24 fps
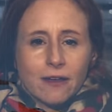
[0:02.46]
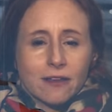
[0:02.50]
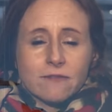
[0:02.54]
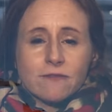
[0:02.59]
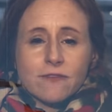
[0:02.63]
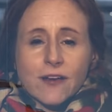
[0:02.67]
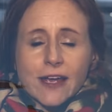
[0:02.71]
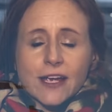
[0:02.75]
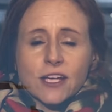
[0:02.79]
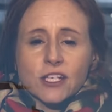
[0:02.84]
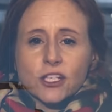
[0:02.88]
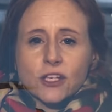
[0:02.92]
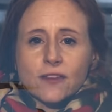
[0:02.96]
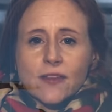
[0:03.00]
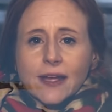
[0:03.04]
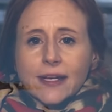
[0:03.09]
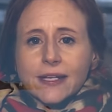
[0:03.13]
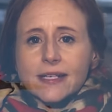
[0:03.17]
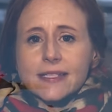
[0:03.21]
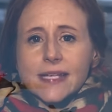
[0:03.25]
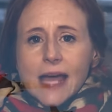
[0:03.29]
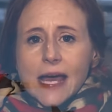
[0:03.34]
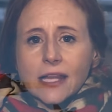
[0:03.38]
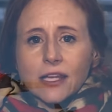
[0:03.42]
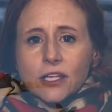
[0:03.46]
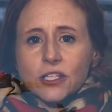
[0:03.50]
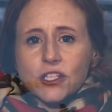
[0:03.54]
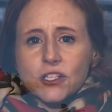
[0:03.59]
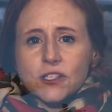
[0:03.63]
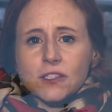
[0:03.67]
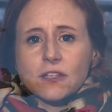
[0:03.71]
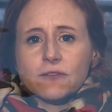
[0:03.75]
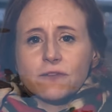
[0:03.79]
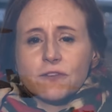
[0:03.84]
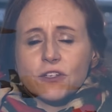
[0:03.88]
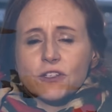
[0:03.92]
just last week
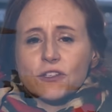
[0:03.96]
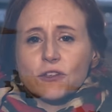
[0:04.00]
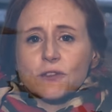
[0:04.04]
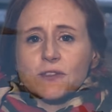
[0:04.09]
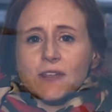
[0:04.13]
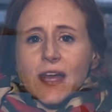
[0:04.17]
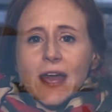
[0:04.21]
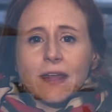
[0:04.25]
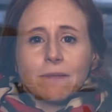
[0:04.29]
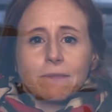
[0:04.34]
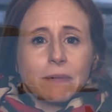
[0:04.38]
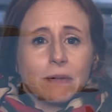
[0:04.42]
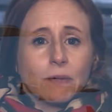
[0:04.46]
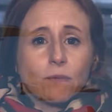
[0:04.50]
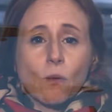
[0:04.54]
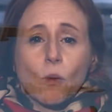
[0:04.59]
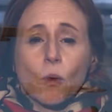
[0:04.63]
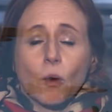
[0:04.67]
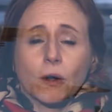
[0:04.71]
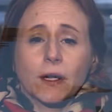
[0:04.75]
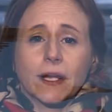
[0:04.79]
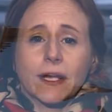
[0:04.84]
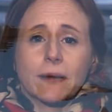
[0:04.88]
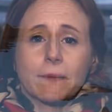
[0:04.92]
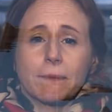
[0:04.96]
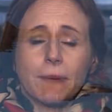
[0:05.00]
Russia invaded Ukraine.